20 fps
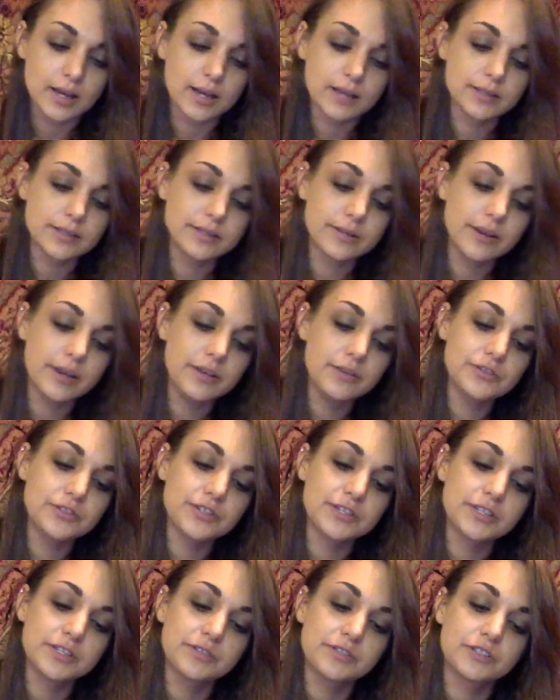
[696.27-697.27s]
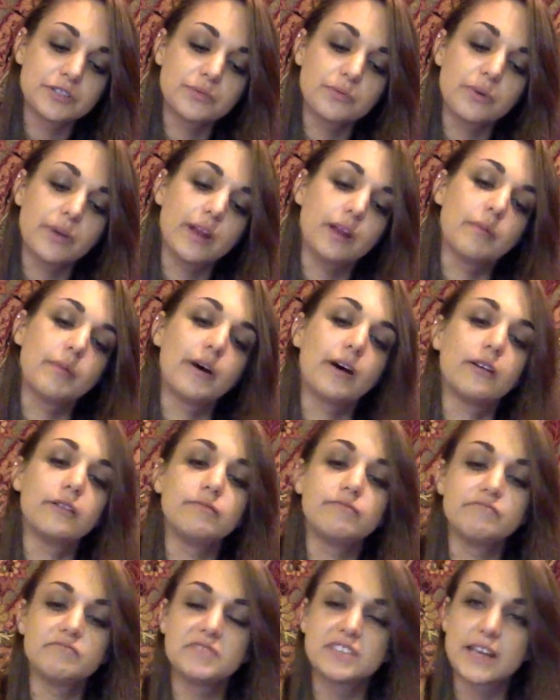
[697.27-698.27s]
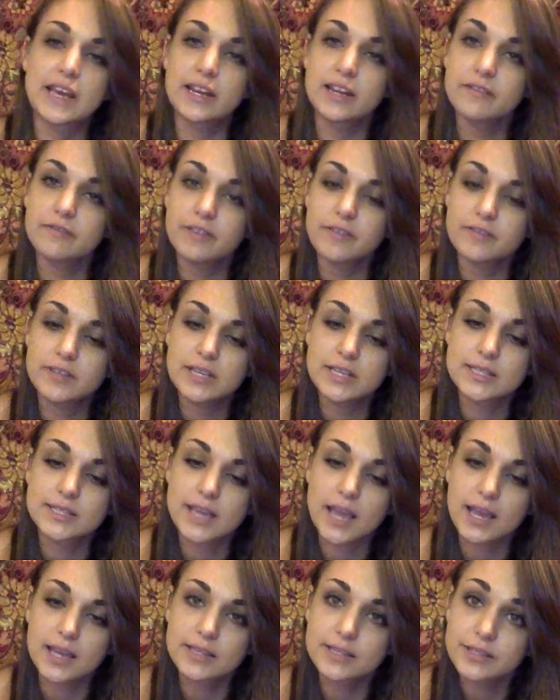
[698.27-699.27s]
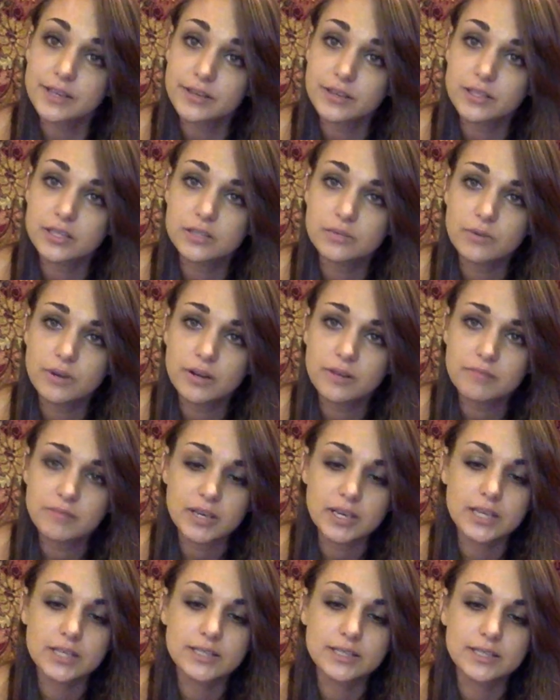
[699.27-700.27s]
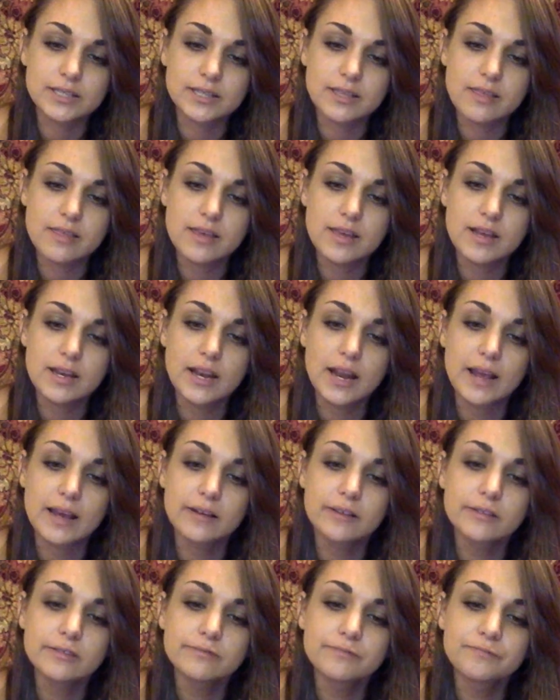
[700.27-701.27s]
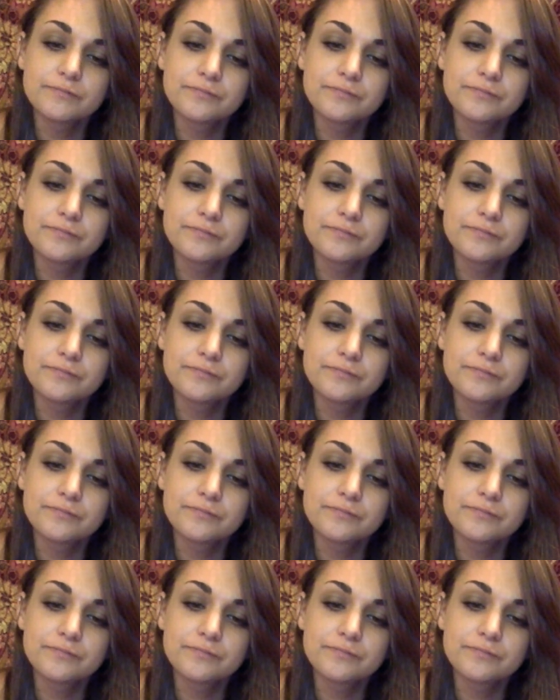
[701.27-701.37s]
So I usually just wait about 10 to 15 seconds on this one because it's a thin nail.